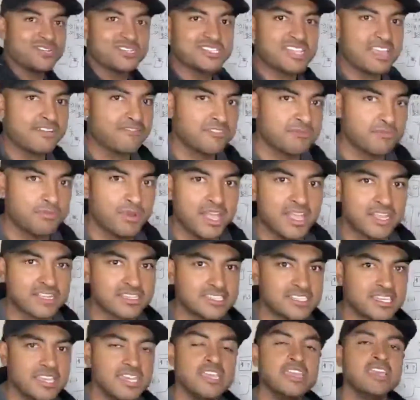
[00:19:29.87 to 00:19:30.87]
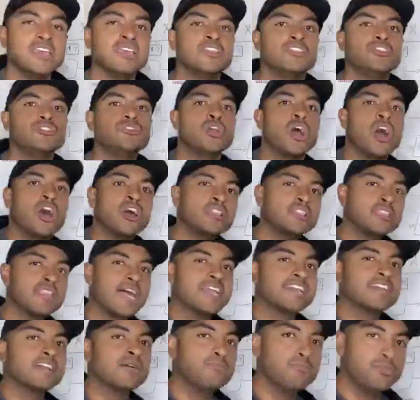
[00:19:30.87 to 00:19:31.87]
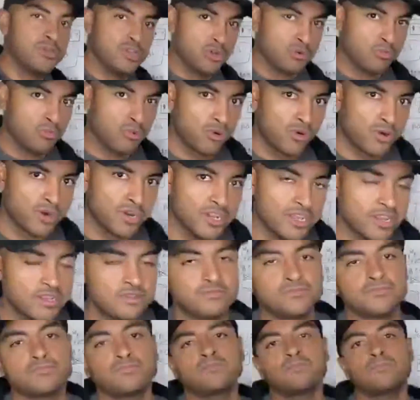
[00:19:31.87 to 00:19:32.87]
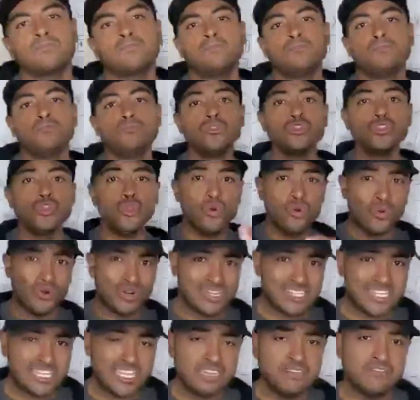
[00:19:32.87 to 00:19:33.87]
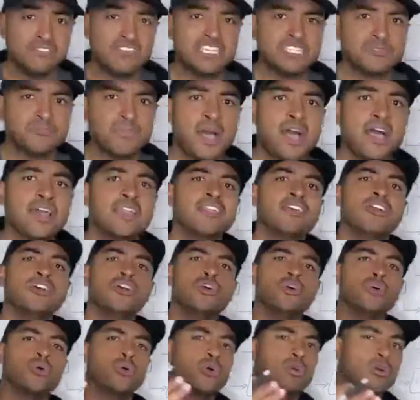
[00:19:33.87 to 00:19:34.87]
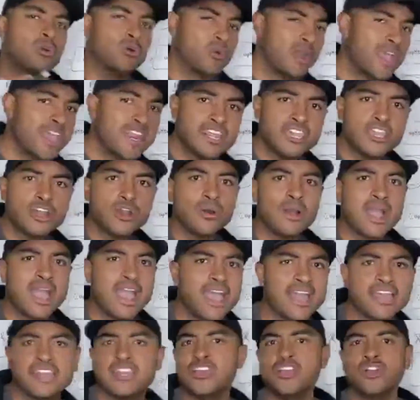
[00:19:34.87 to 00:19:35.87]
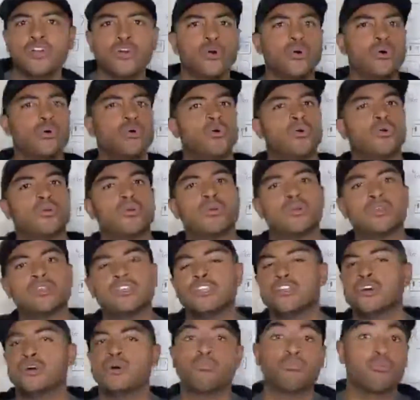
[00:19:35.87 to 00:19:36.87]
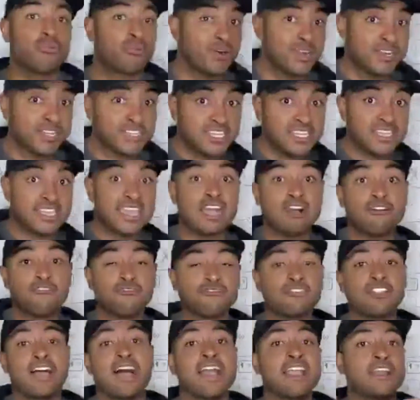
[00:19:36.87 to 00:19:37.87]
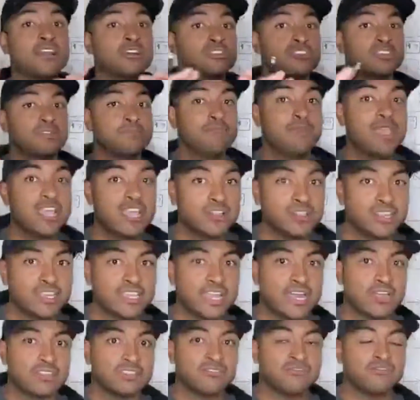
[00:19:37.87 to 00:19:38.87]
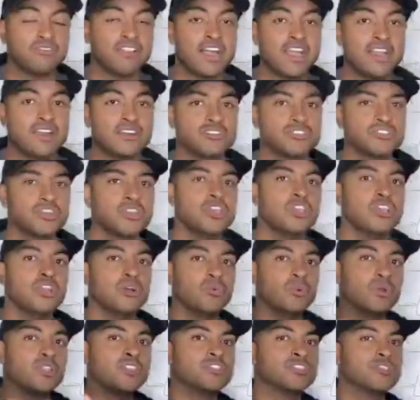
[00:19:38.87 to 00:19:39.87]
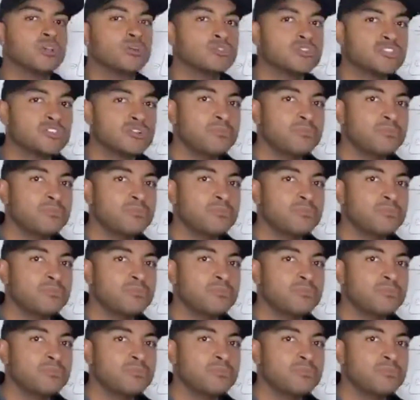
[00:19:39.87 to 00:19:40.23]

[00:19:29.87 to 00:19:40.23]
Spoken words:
$7. Unlike a billboard or a TV spot or a radio ad or printing out flyers and mailing out the flyers, with social